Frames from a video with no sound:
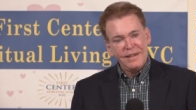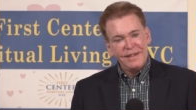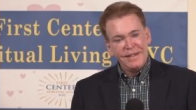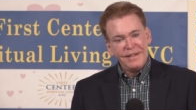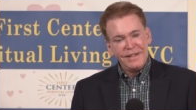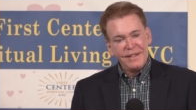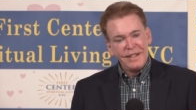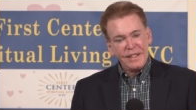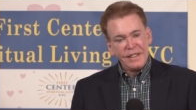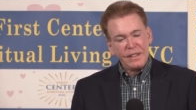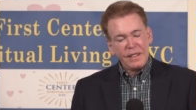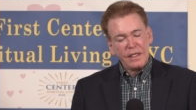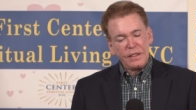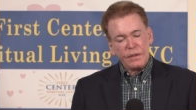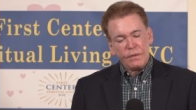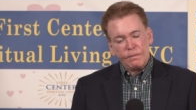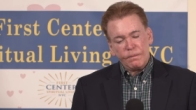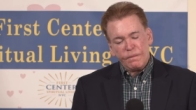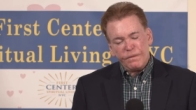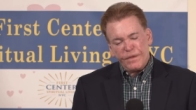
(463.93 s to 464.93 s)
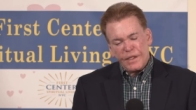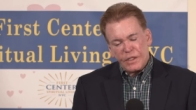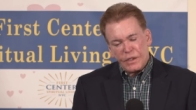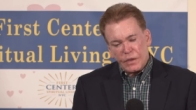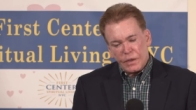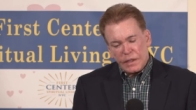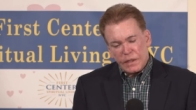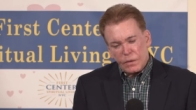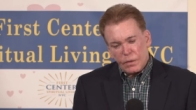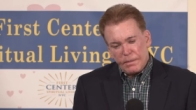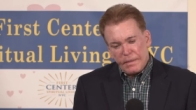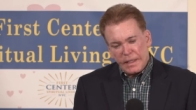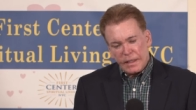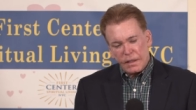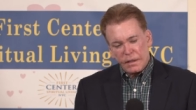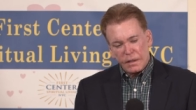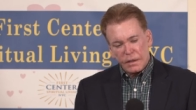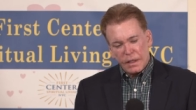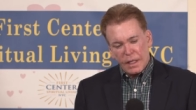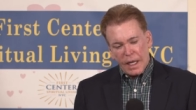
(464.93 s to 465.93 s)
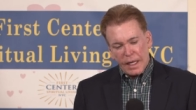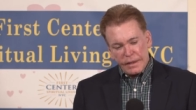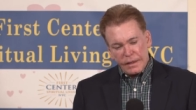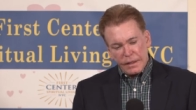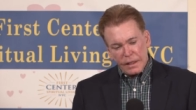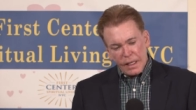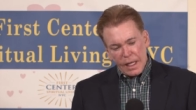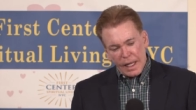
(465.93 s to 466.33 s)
vigilance would mean I,